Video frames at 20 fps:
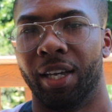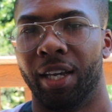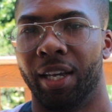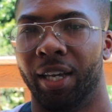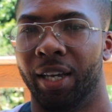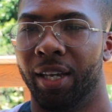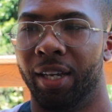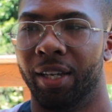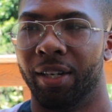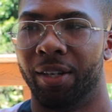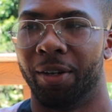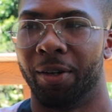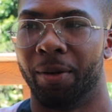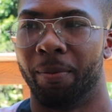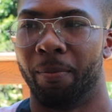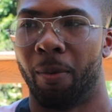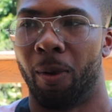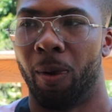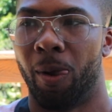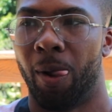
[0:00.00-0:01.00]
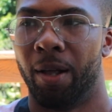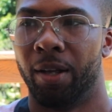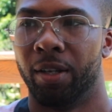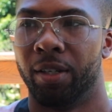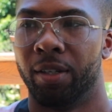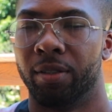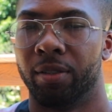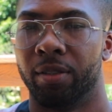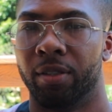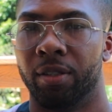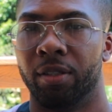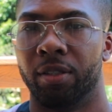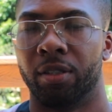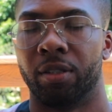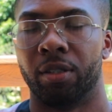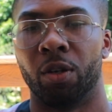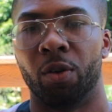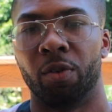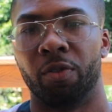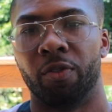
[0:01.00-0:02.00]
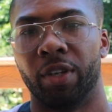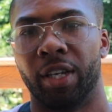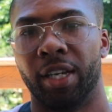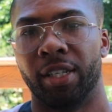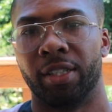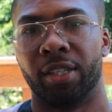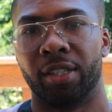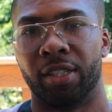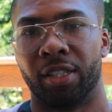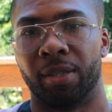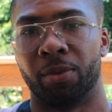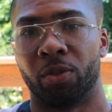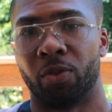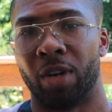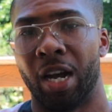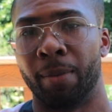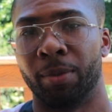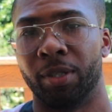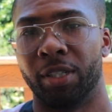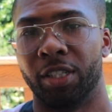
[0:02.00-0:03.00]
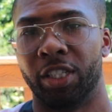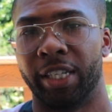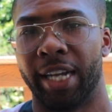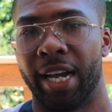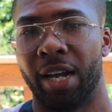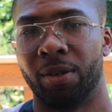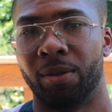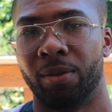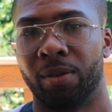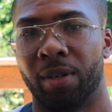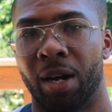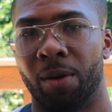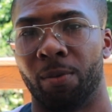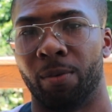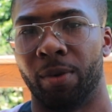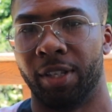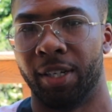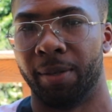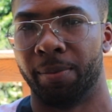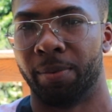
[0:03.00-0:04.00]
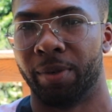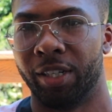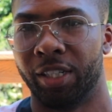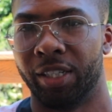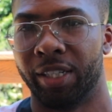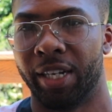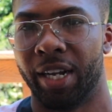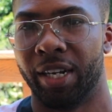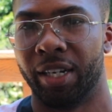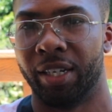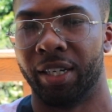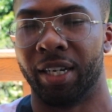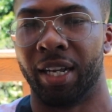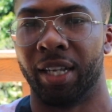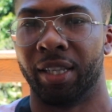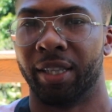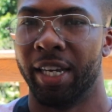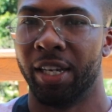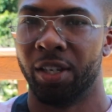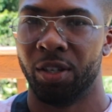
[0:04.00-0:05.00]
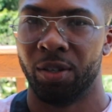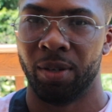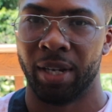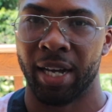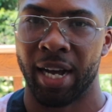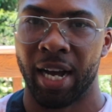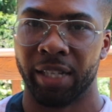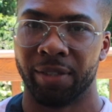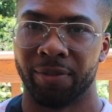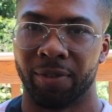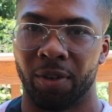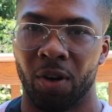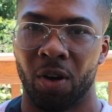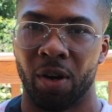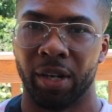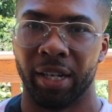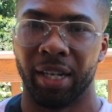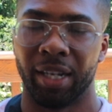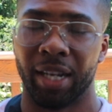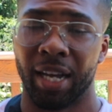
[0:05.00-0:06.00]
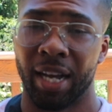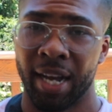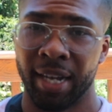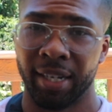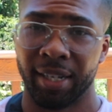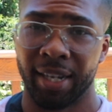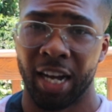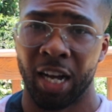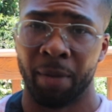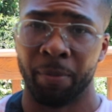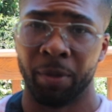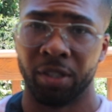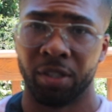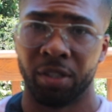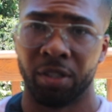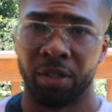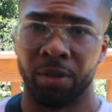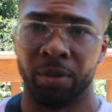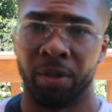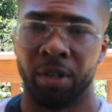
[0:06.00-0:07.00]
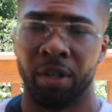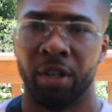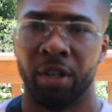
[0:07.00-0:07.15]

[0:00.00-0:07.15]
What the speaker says: And don't forget to subscribe to the channel. I really appreciate it. And I thank you guys for all your kind comments too.